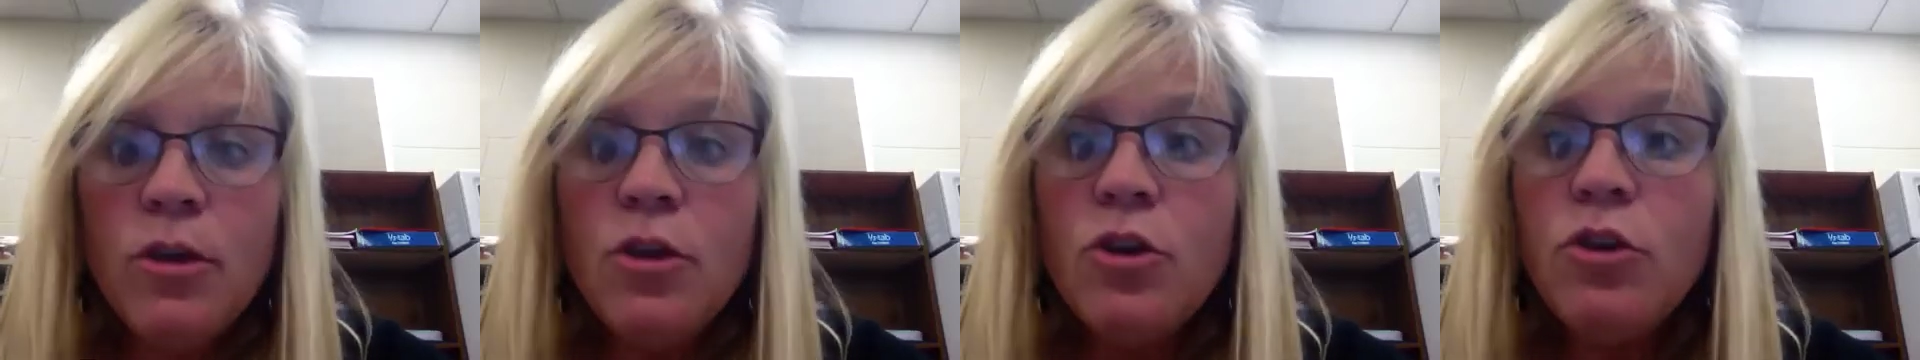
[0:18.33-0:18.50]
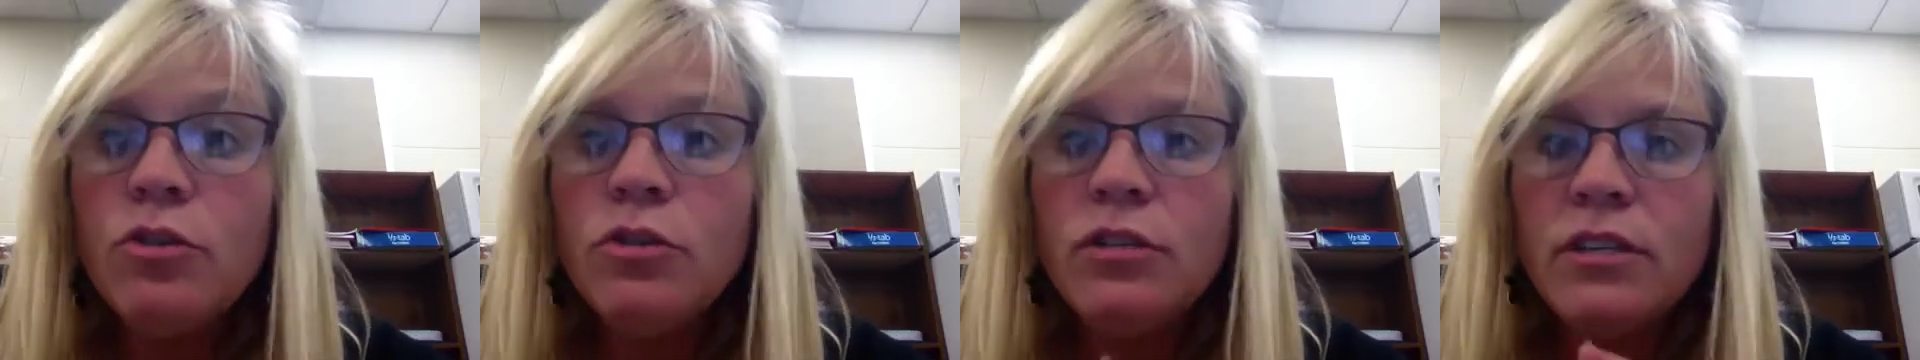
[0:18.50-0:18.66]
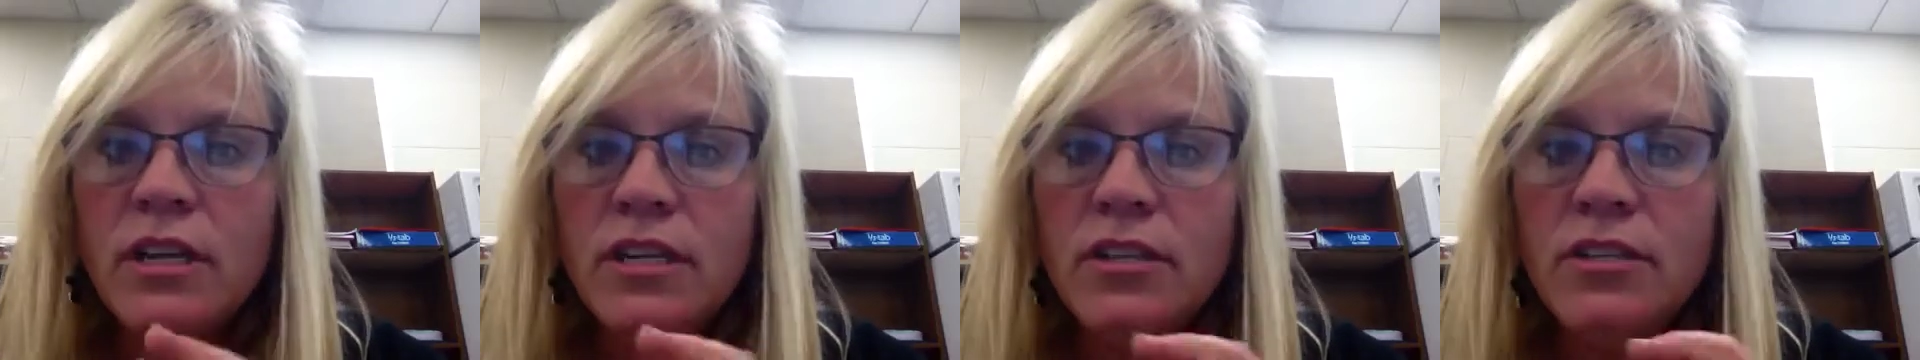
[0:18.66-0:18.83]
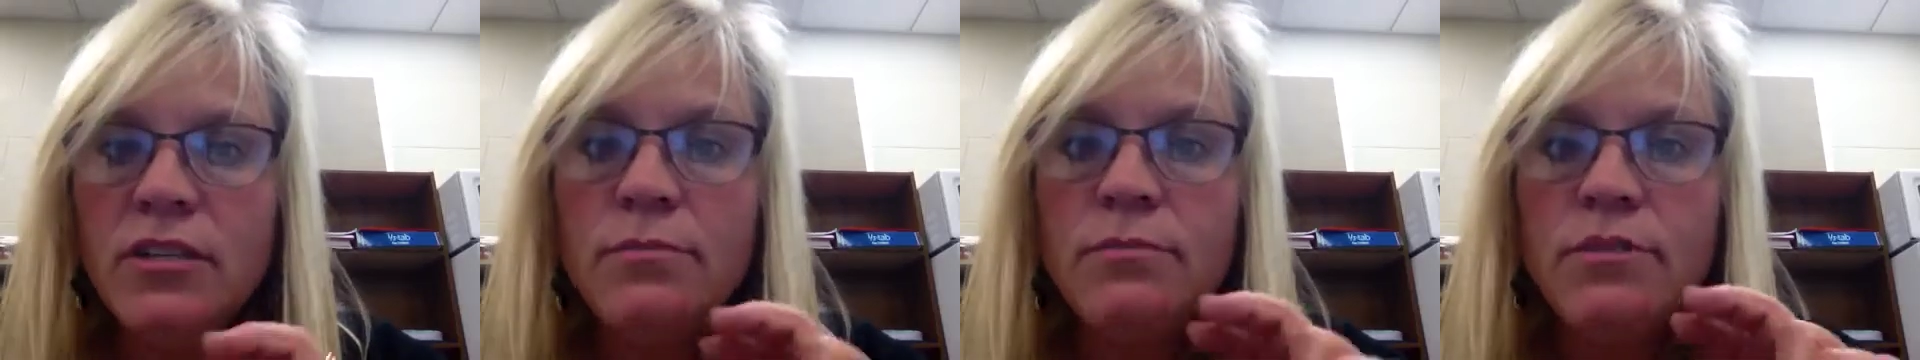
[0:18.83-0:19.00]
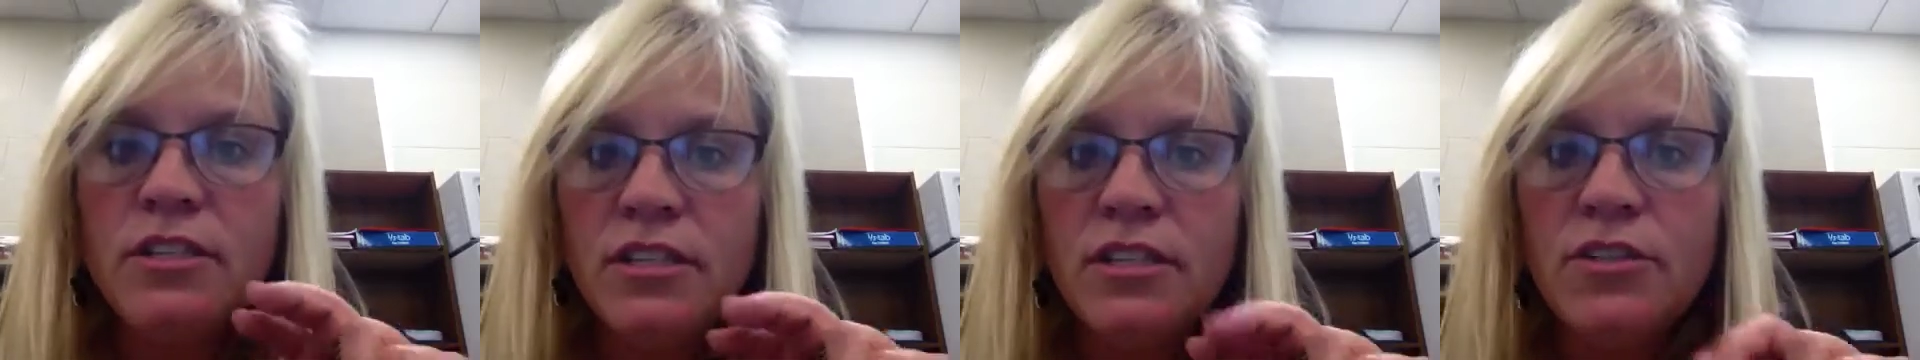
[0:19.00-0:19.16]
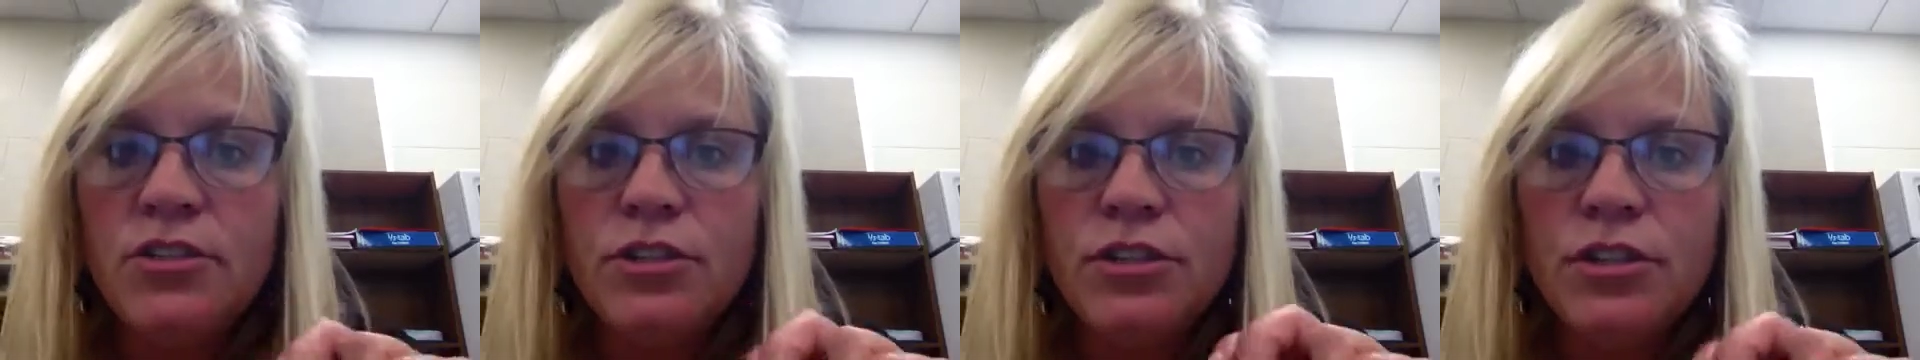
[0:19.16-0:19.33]
you'll need some
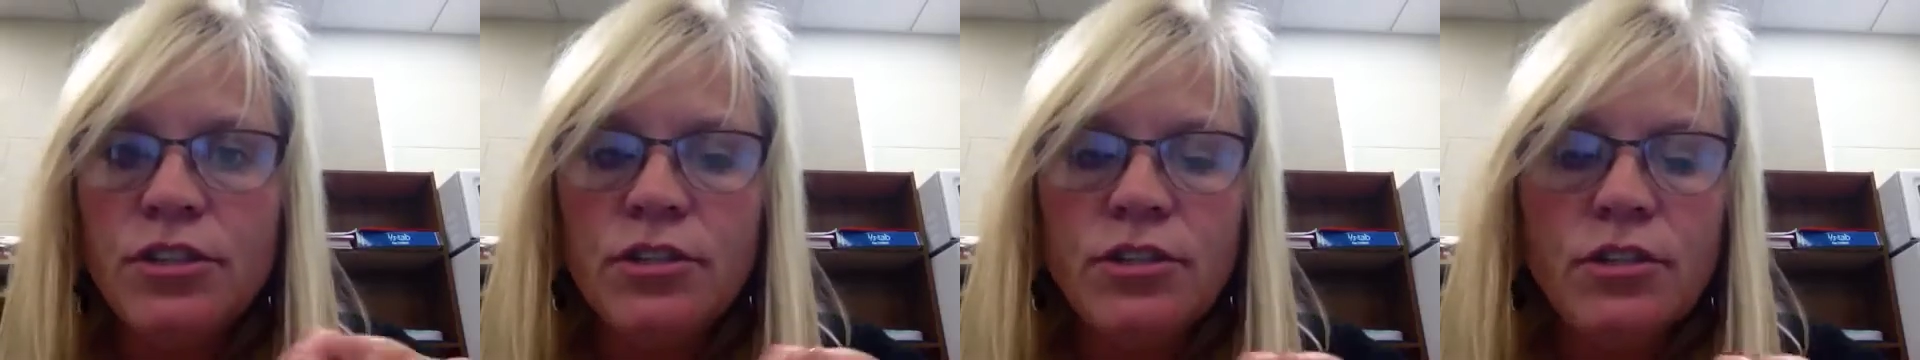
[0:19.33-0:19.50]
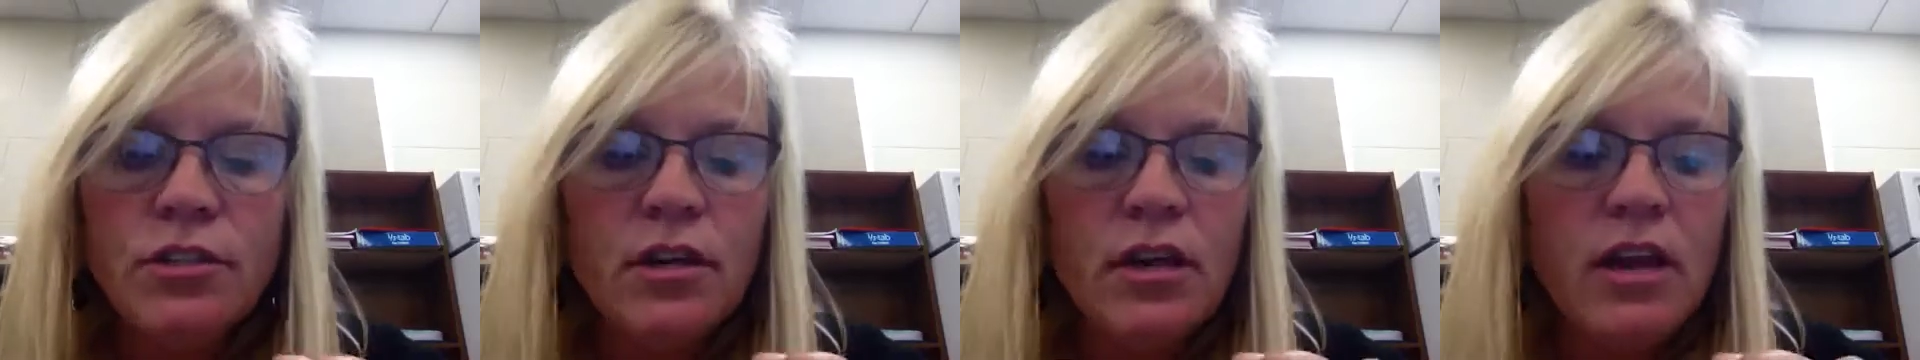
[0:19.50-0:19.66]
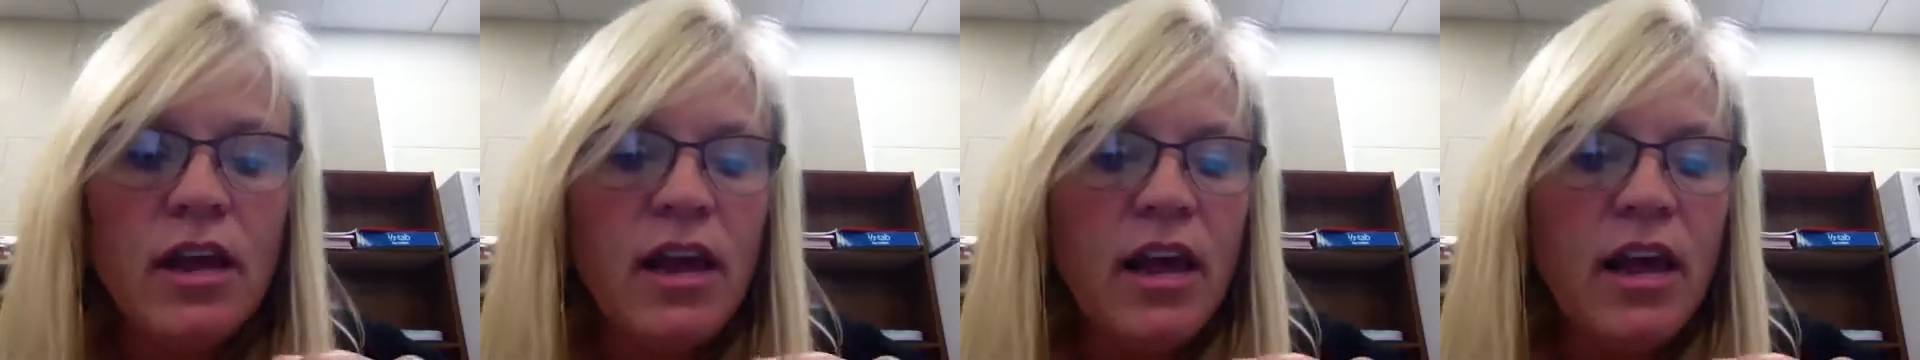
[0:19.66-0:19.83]
scissors,